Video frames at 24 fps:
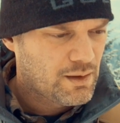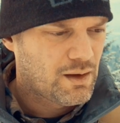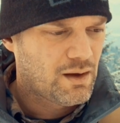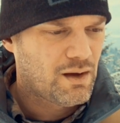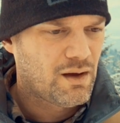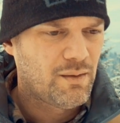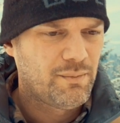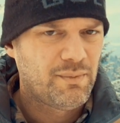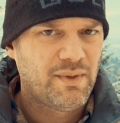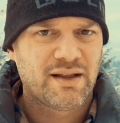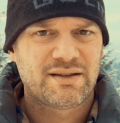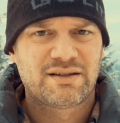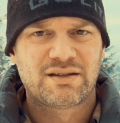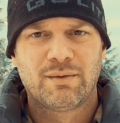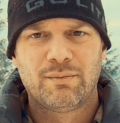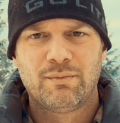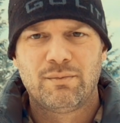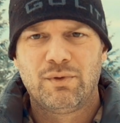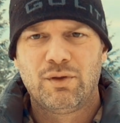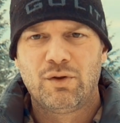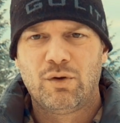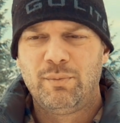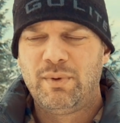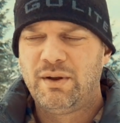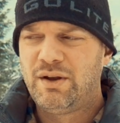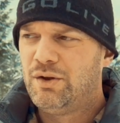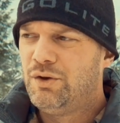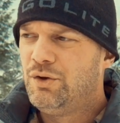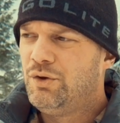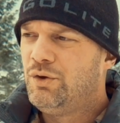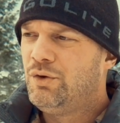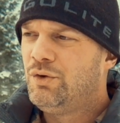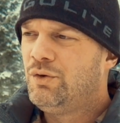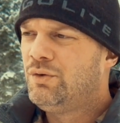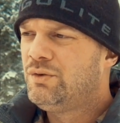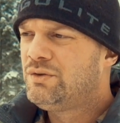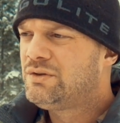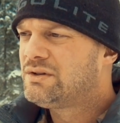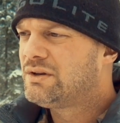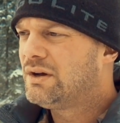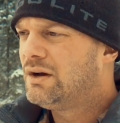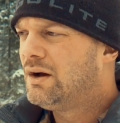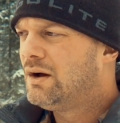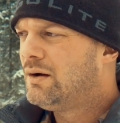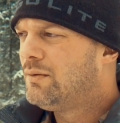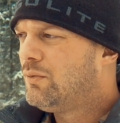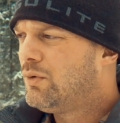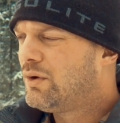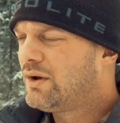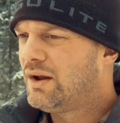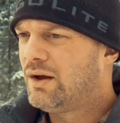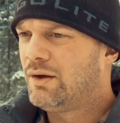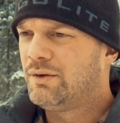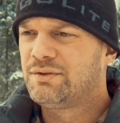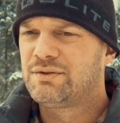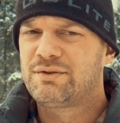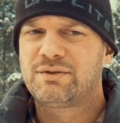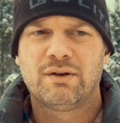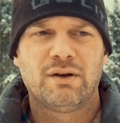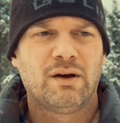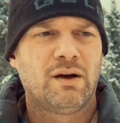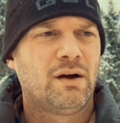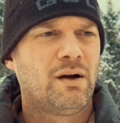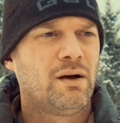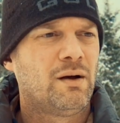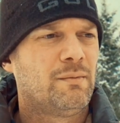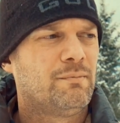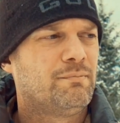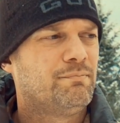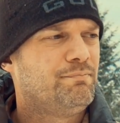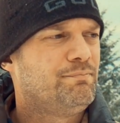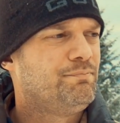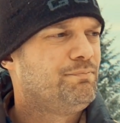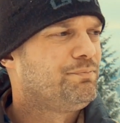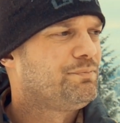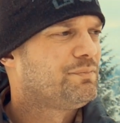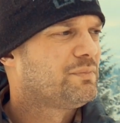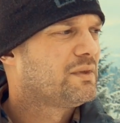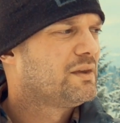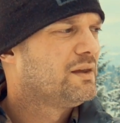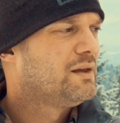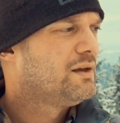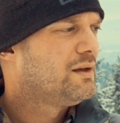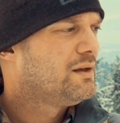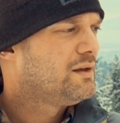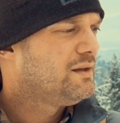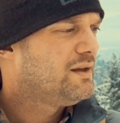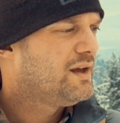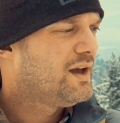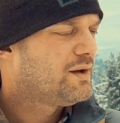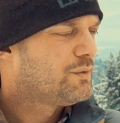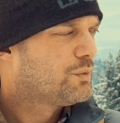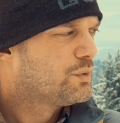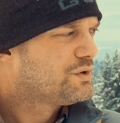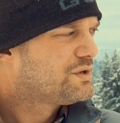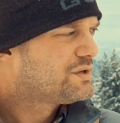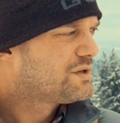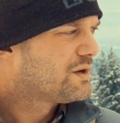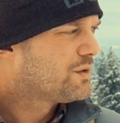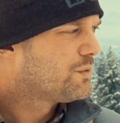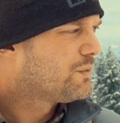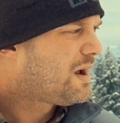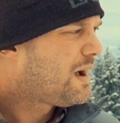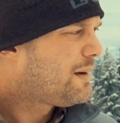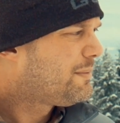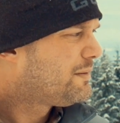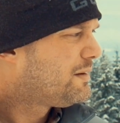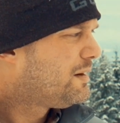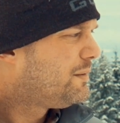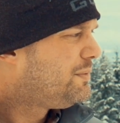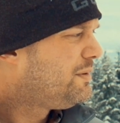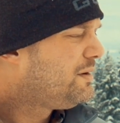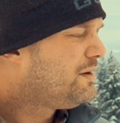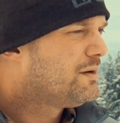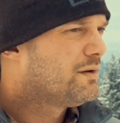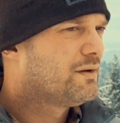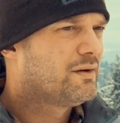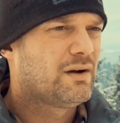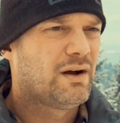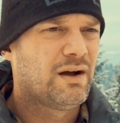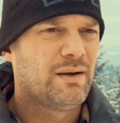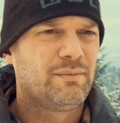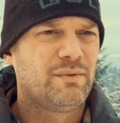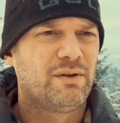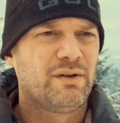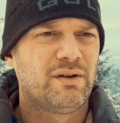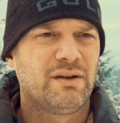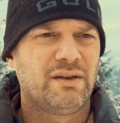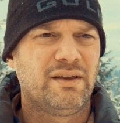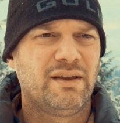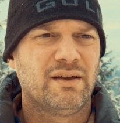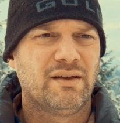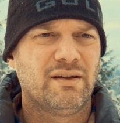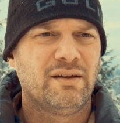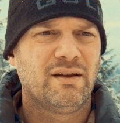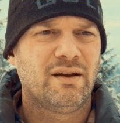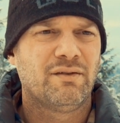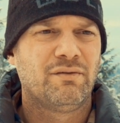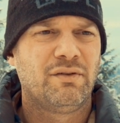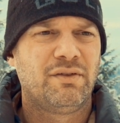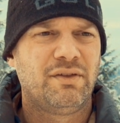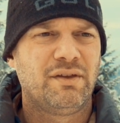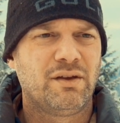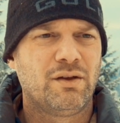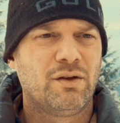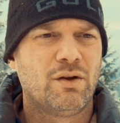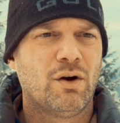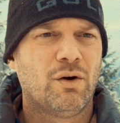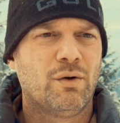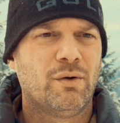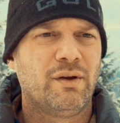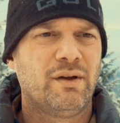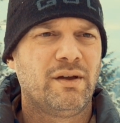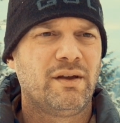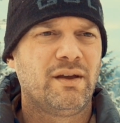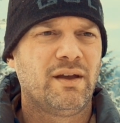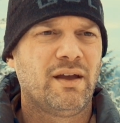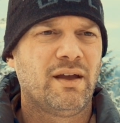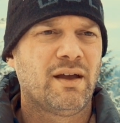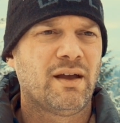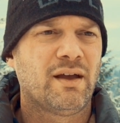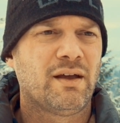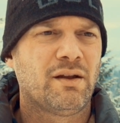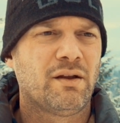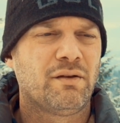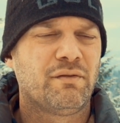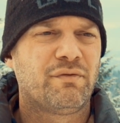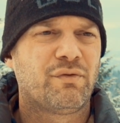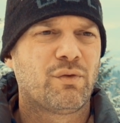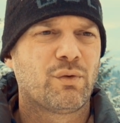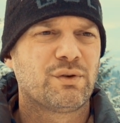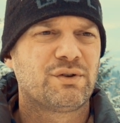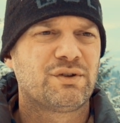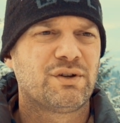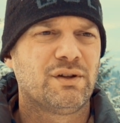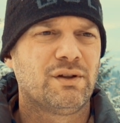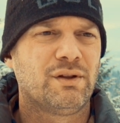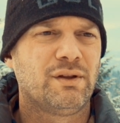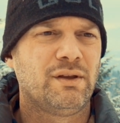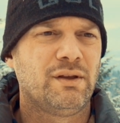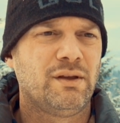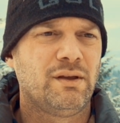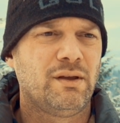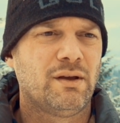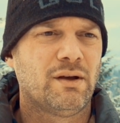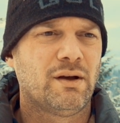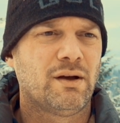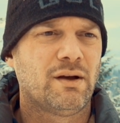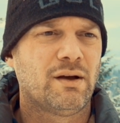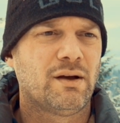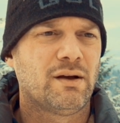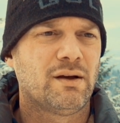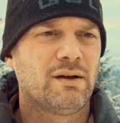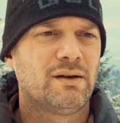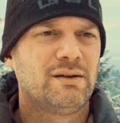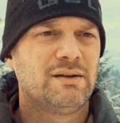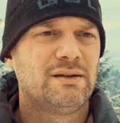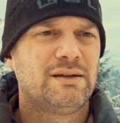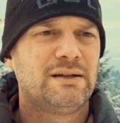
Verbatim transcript: Um, that's some little bit of news. Um, what else? Um, yeah, we're just going to wrap it up here. I'm going to get everything going, and unfortunately, uh,